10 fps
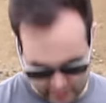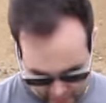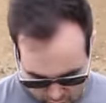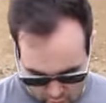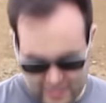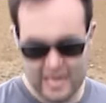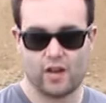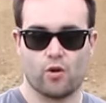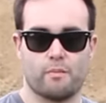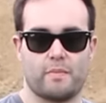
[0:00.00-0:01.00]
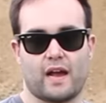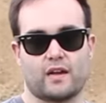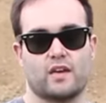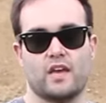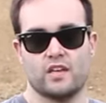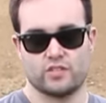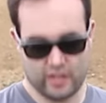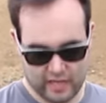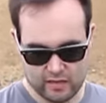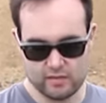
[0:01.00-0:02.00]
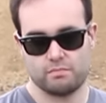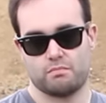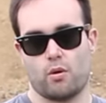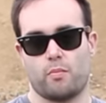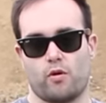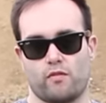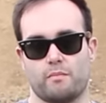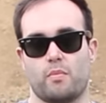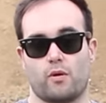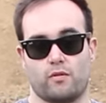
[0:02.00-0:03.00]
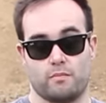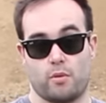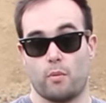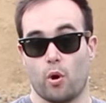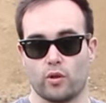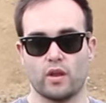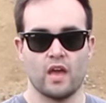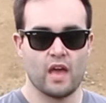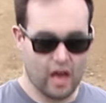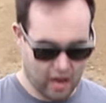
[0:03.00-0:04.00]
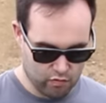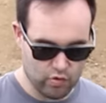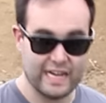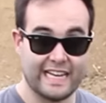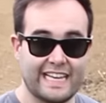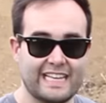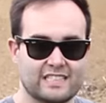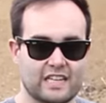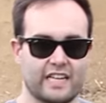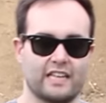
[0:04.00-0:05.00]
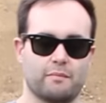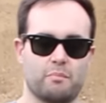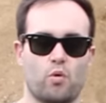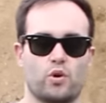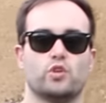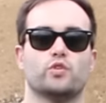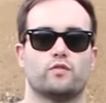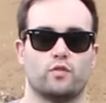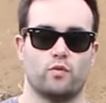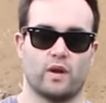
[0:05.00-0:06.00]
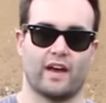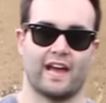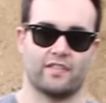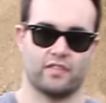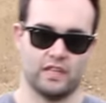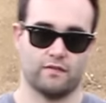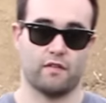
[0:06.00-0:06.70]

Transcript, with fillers: They've got a tack on back so they can pop off and pop, pop on uh, really easily. More useful when I had the